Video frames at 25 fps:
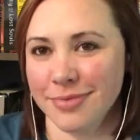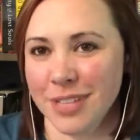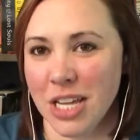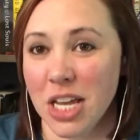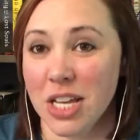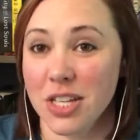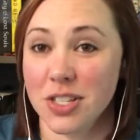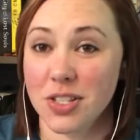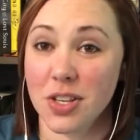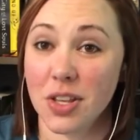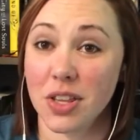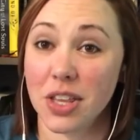
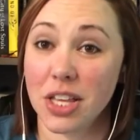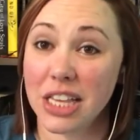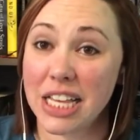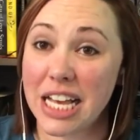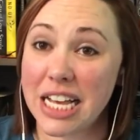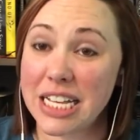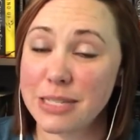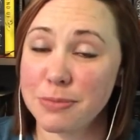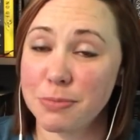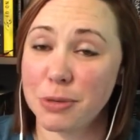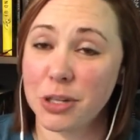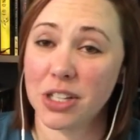So the
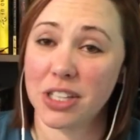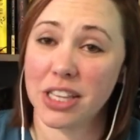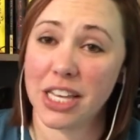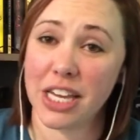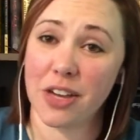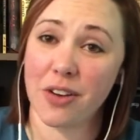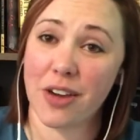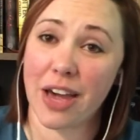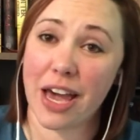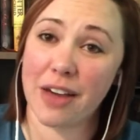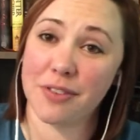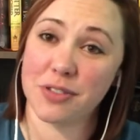last book that you
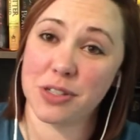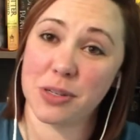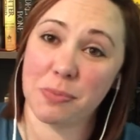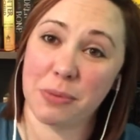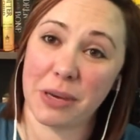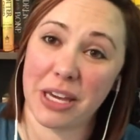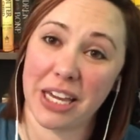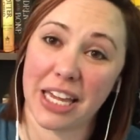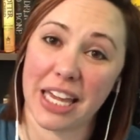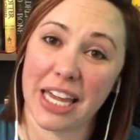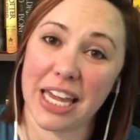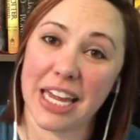have to
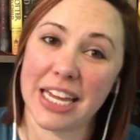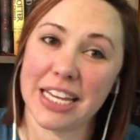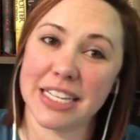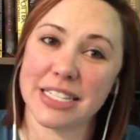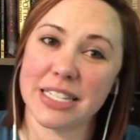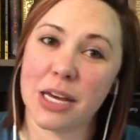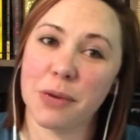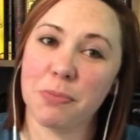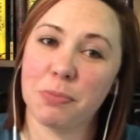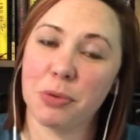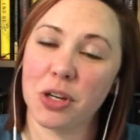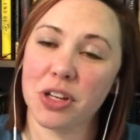pick is
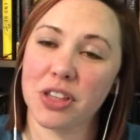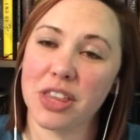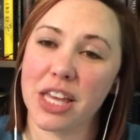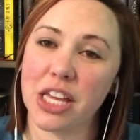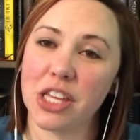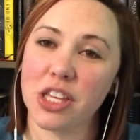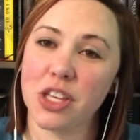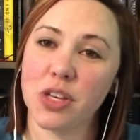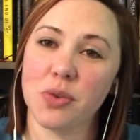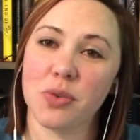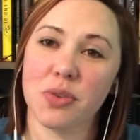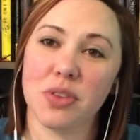a book that
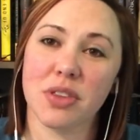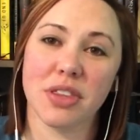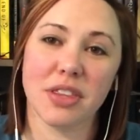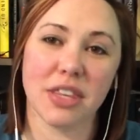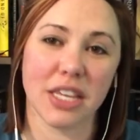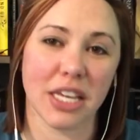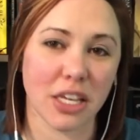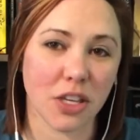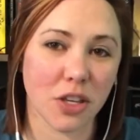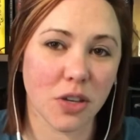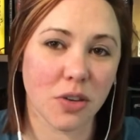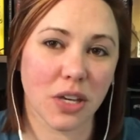you
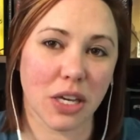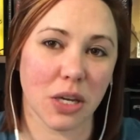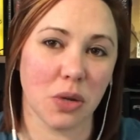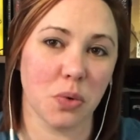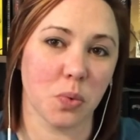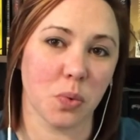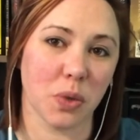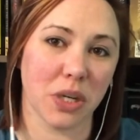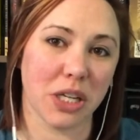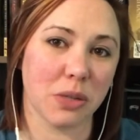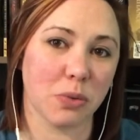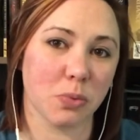think you can
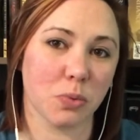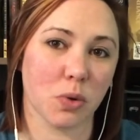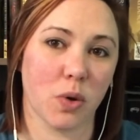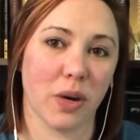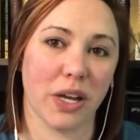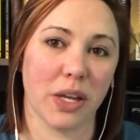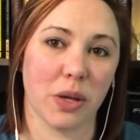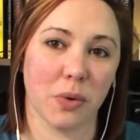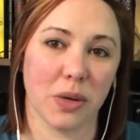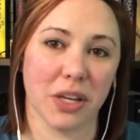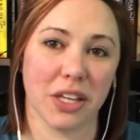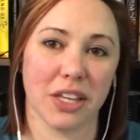read
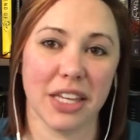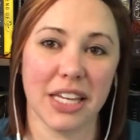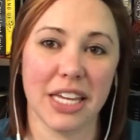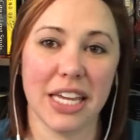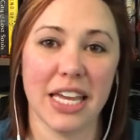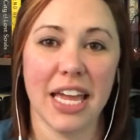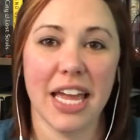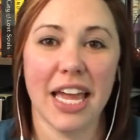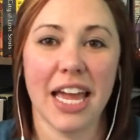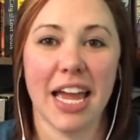quite quickly,